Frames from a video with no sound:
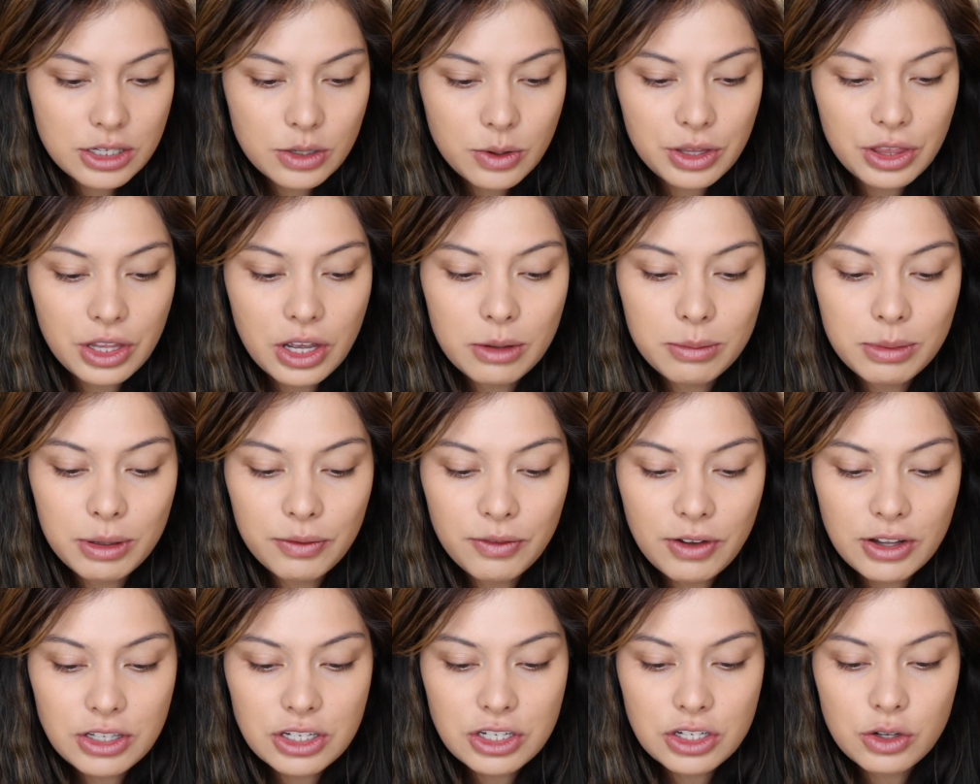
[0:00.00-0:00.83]
So I thought it'd be
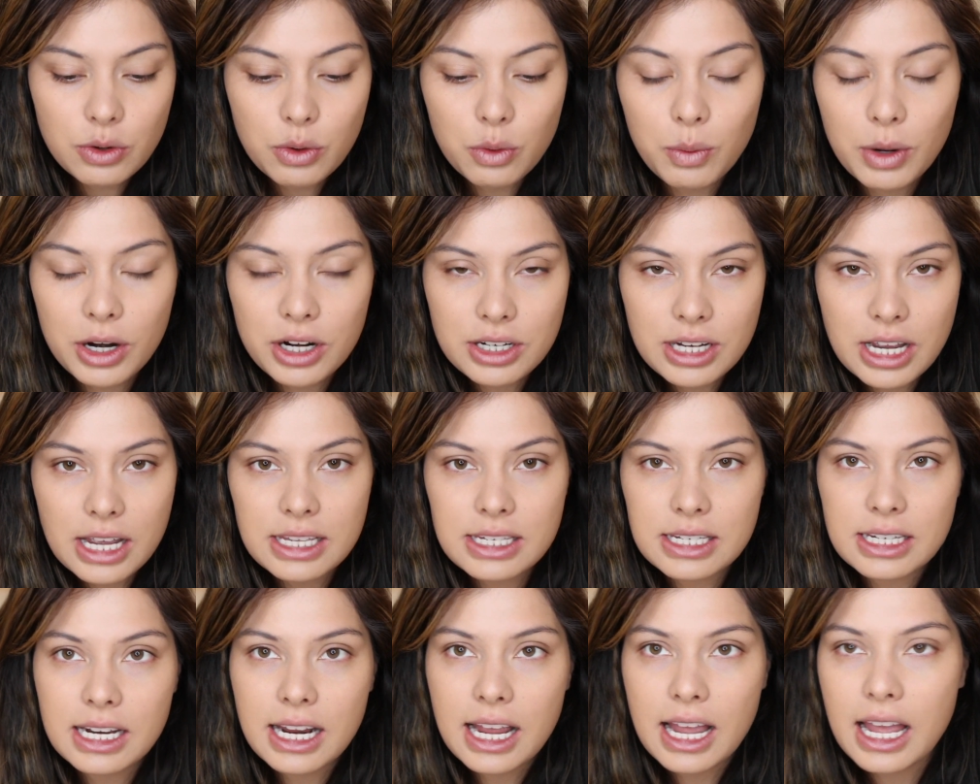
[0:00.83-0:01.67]
fun to do a wear
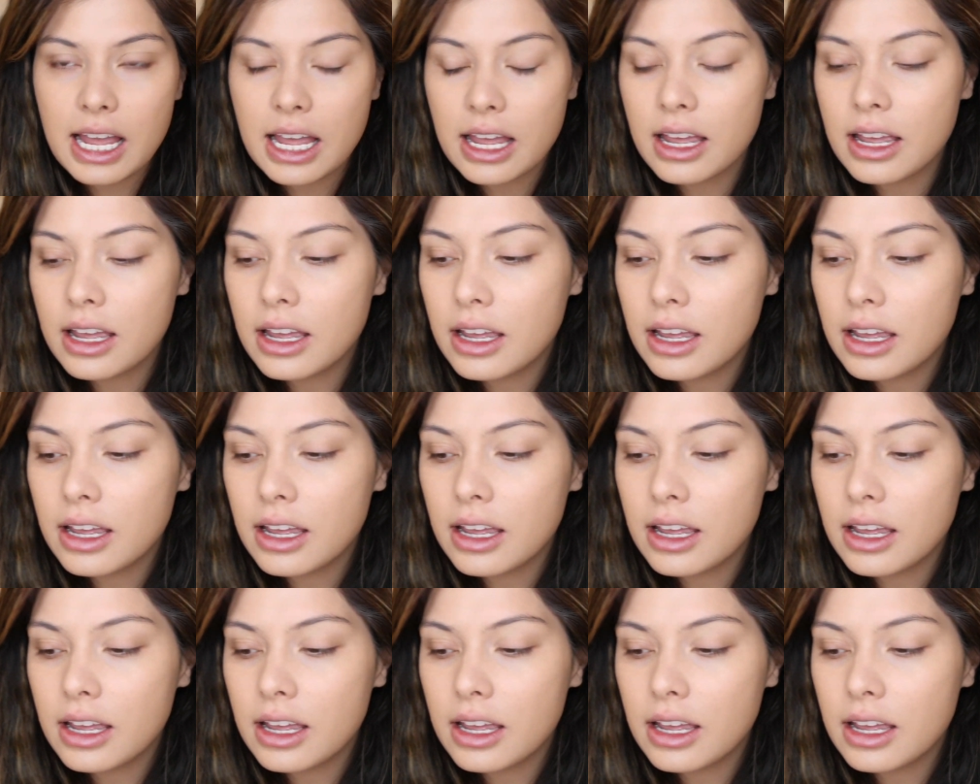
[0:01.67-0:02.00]
test today.